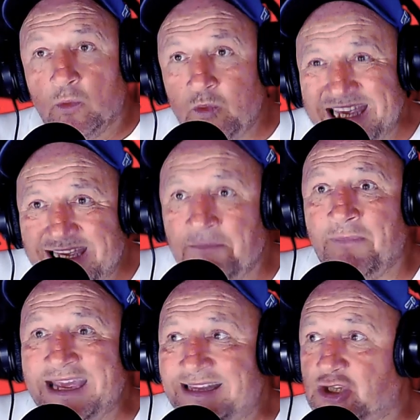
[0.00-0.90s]
we can
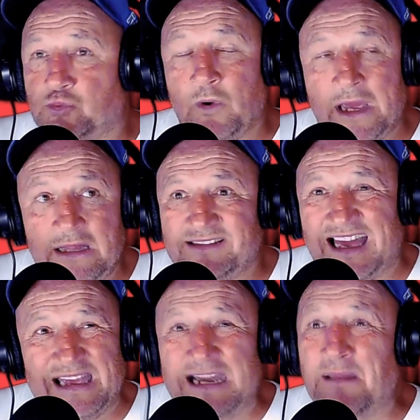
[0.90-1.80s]
make this world
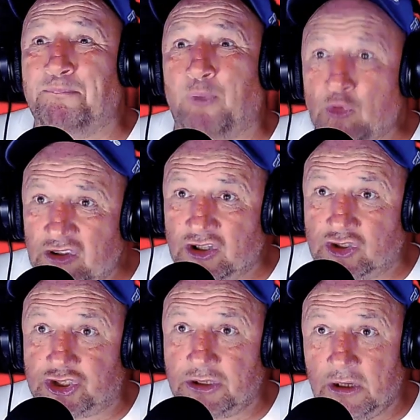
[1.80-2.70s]
in
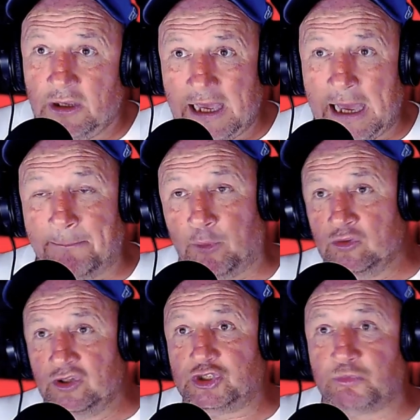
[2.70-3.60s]
abundance. Yeah.
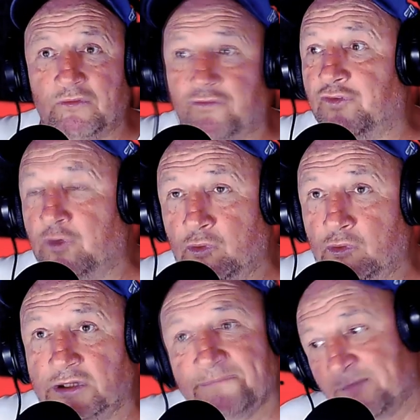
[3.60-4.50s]
Abundance with
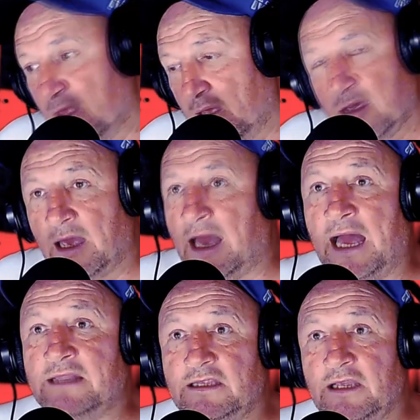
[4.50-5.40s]
food,
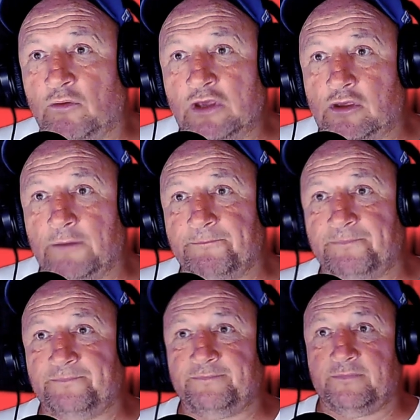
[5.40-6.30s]
and you know, makes you
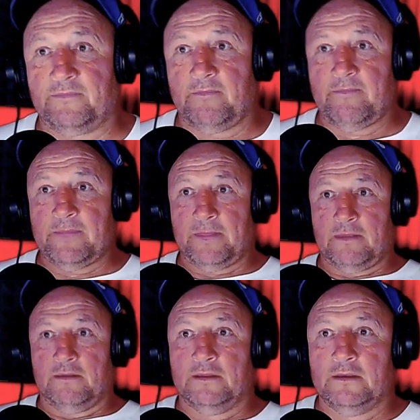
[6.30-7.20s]
wonder why they don't know.